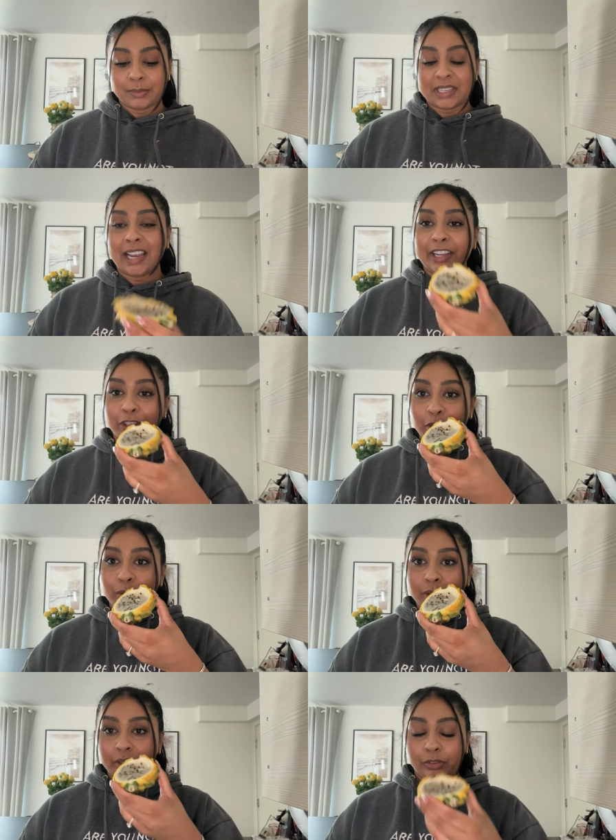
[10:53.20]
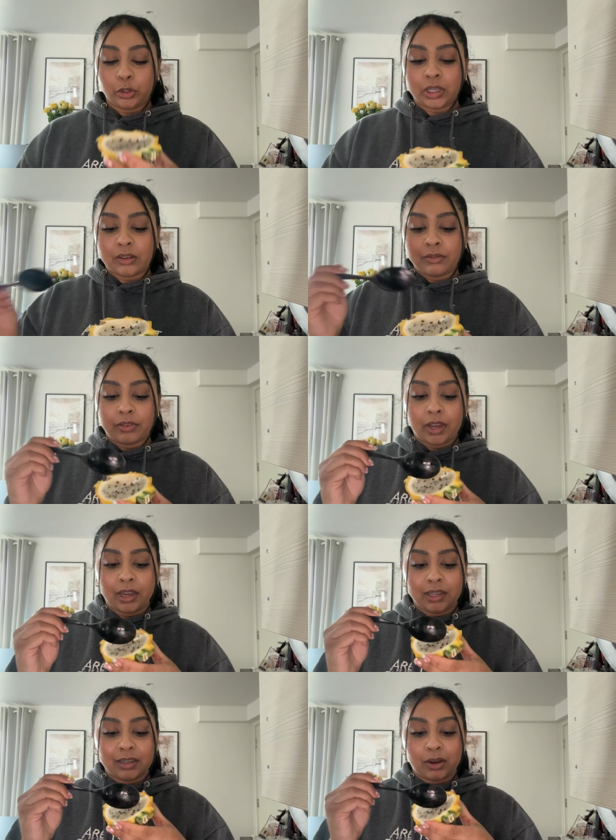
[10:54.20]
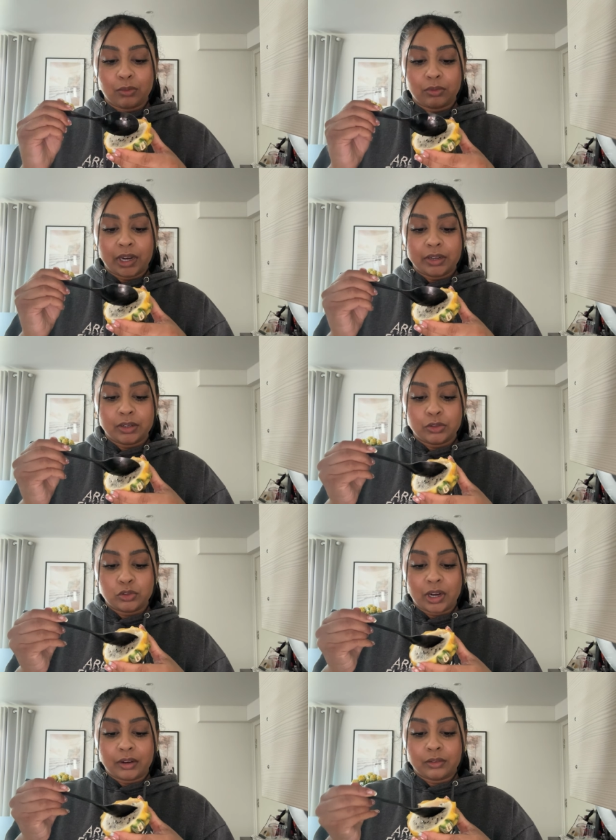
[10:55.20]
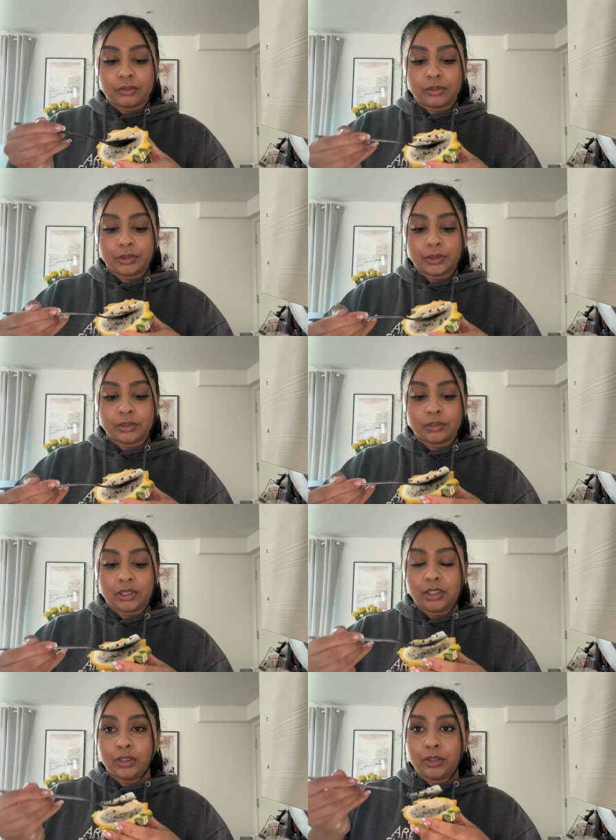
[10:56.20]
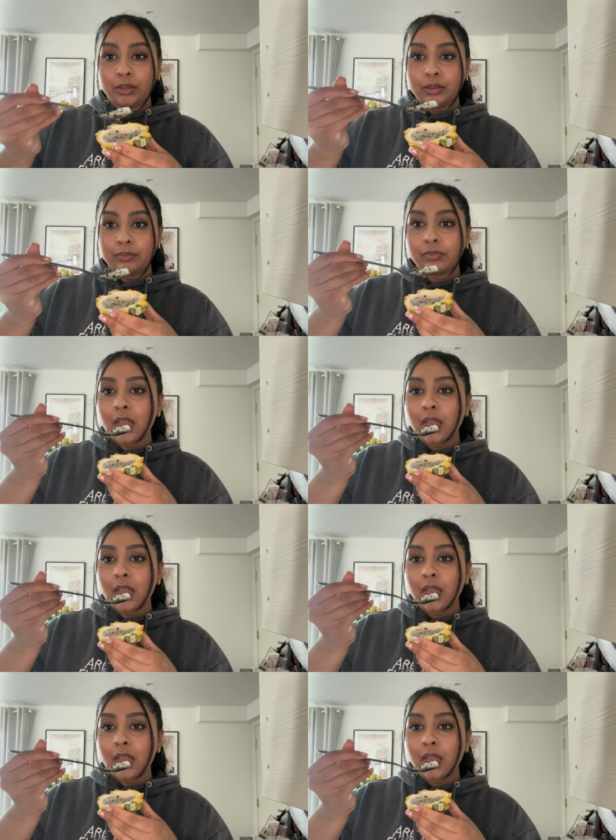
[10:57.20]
telling you, if you can find red dragon fruit near you,